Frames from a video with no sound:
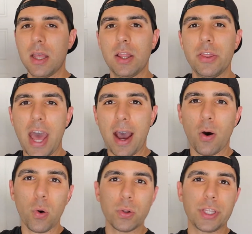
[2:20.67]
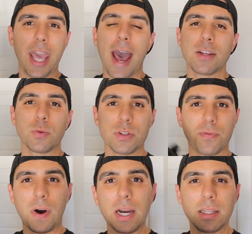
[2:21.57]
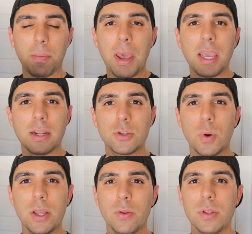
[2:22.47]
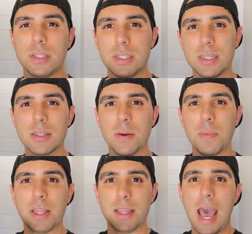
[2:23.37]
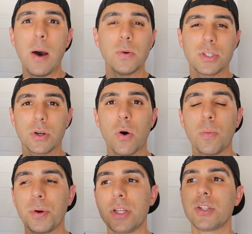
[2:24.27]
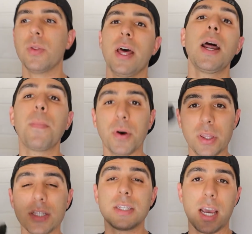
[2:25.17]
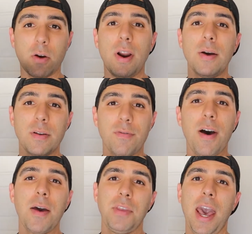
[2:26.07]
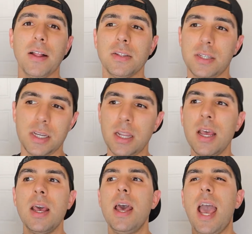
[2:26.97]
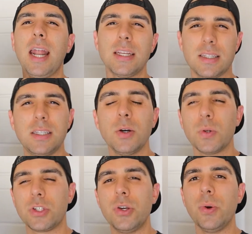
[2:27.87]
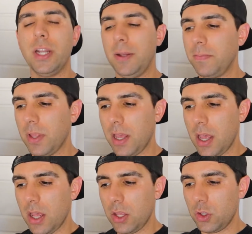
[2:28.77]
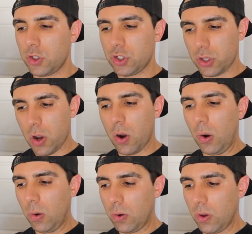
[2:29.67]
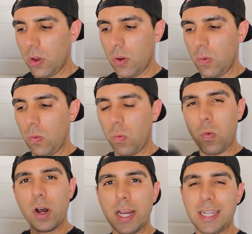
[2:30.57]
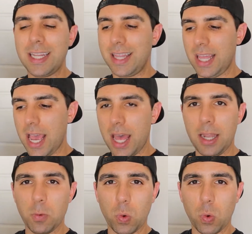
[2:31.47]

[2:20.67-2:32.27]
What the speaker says: that old gas was finally making its way through the system and that was the culprit. So then I put the second round of 5 gallons in and it still was doing it. So what I did then